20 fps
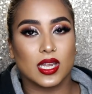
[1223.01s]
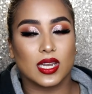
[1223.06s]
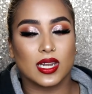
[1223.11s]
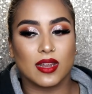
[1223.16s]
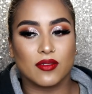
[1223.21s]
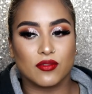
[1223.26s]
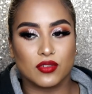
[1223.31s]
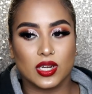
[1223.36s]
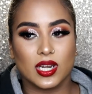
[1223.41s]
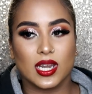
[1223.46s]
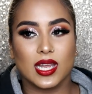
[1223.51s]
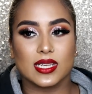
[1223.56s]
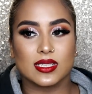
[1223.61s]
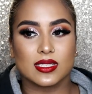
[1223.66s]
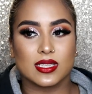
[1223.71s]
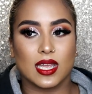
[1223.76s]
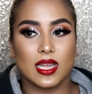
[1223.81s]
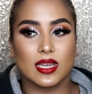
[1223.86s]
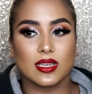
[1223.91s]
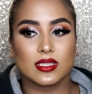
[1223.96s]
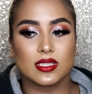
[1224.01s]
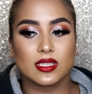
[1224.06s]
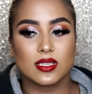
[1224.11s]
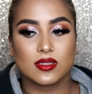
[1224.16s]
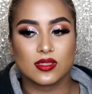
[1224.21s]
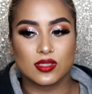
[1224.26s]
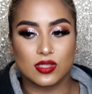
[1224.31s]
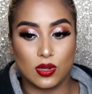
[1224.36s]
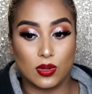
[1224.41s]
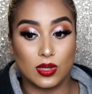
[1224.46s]
And I've realized that
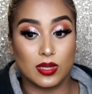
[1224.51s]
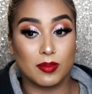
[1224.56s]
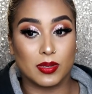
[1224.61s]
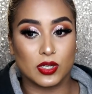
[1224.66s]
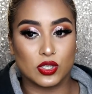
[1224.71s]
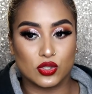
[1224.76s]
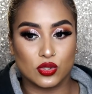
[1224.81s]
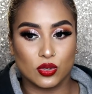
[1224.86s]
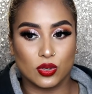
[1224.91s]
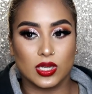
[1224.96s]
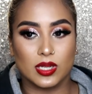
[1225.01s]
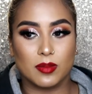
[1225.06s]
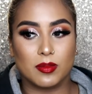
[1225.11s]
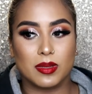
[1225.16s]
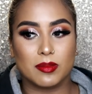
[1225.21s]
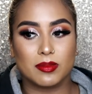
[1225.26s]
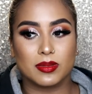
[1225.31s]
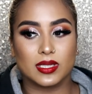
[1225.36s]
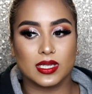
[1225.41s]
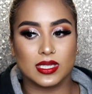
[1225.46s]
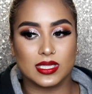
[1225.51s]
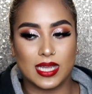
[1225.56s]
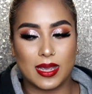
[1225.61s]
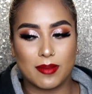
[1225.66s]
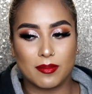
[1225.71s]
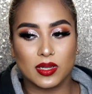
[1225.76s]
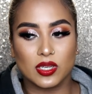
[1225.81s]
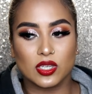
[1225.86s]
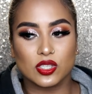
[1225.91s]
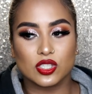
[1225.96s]
slowly but surely, people are
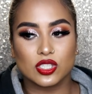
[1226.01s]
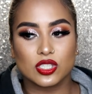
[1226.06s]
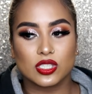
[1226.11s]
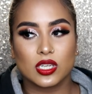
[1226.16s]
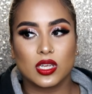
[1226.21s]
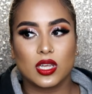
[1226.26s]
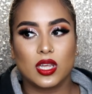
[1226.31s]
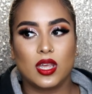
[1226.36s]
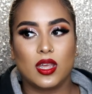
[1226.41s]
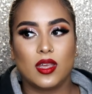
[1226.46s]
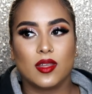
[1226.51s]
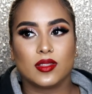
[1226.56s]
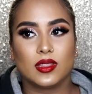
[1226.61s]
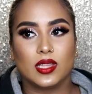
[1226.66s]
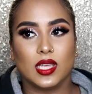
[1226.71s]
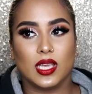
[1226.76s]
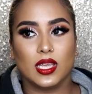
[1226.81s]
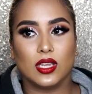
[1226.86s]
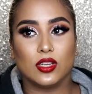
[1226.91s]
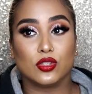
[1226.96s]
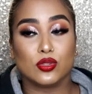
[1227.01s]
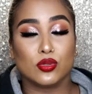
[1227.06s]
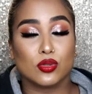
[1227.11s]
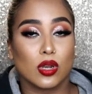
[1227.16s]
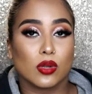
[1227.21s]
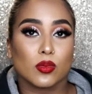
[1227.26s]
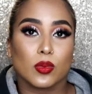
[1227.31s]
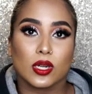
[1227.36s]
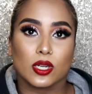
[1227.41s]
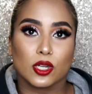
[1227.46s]
damaged. They do
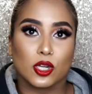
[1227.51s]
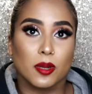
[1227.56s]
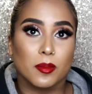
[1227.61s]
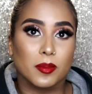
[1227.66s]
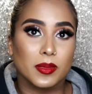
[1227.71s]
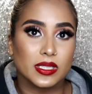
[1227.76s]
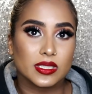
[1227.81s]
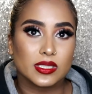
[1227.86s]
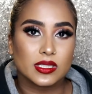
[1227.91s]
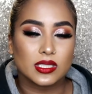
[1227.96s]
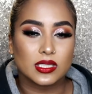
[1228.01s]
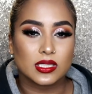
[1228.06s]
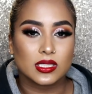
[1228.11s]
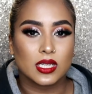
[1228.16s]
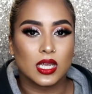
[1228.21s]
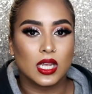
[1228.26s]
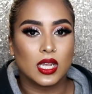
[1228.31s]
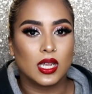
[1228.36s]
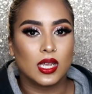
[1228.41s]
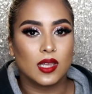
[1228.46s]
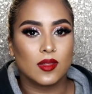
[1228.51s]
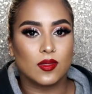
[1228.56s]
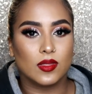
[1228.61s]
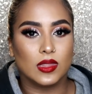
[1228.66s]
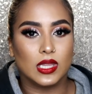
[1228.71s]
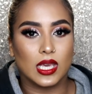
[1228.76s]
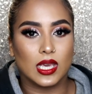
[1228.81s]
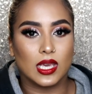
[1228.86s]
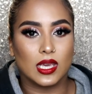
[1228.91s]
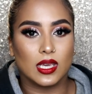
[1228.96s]
not want to commit.
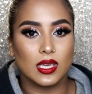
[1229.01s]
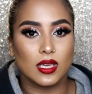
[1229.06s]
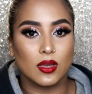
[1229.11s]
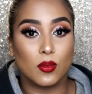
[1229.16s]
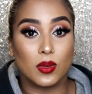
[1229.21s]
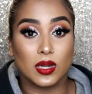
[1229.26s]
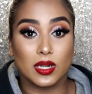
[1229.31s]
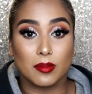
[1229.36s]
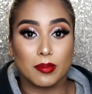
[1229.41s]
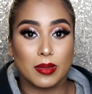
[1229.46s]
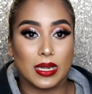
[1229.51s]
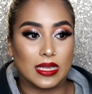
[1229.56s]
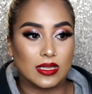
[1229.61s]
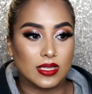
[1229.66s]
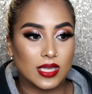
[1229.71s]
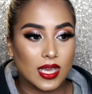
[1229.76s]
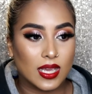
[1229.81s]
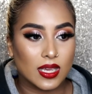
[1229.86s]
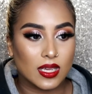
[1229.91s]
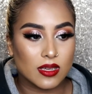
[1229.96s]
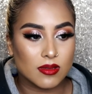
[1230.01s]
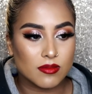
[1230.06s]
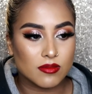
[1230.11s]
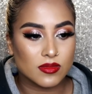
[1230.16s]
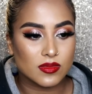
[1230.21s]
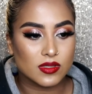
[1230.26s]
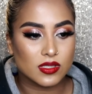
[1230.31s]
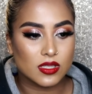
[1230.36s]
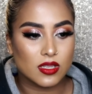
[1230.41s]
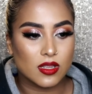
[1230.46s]
They want to play
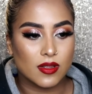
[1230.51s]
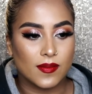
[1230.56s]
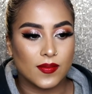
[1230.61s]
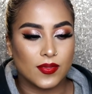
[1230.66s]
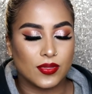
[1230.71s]
games.